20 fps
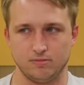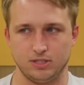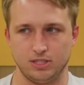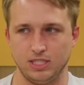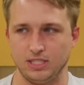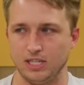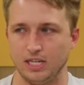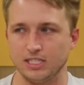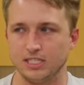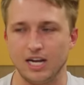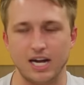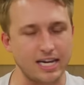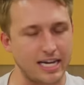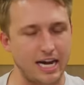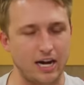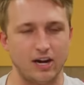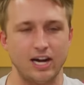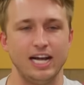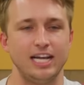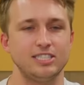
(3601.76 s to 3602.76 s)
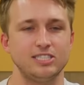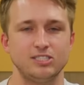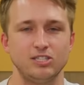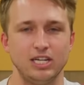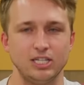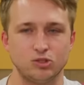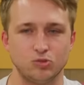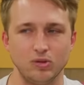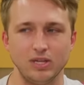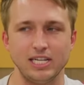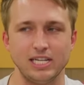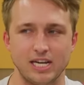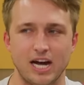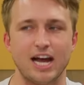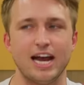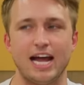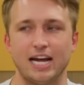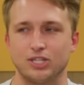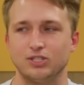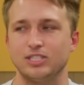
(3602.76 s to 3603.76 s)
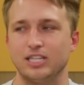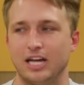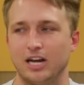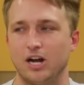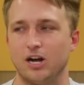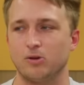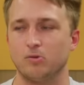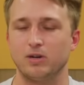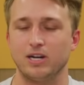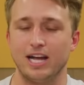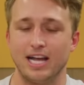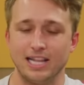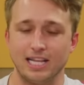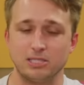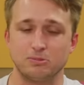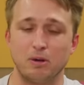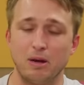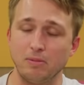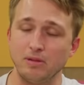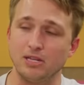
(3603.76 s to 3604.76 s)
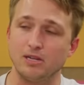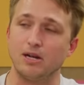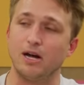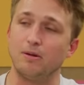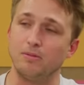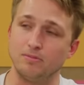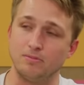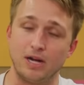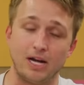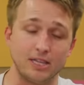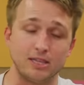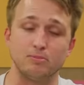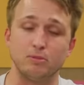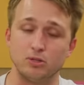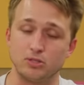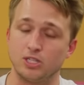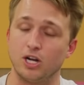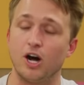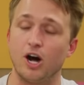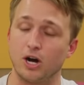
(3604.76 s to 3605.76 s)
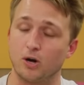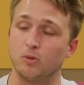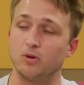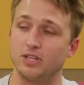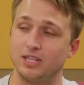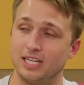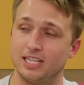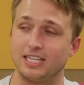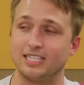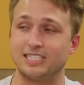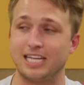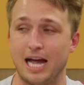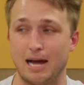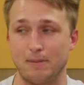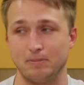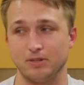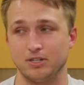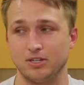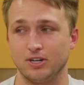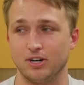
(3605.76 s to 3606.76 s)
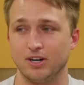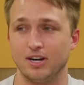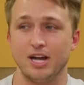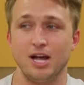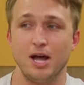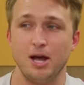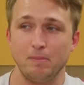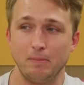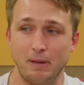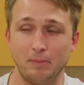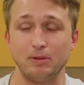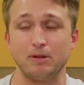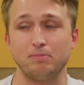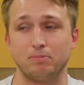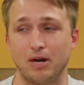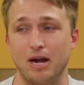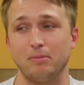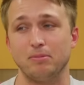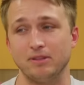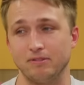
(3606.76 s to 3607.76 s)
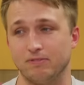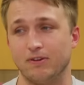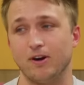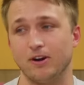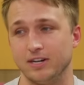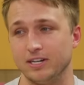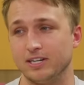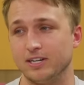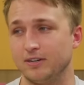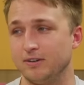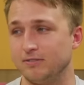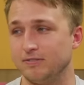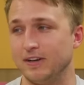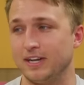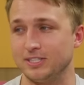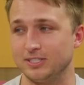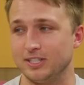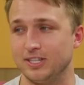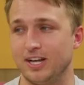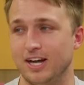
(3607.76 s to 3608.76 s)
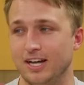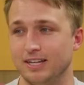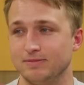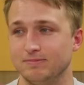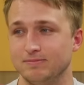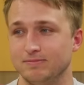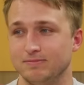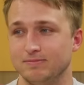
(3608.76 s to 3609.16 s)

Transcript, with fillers: She does not care. It's really not actually that awkward. That's probably not the most awkward thing that's happened to her. Oh. People have probably farted in her face a lot.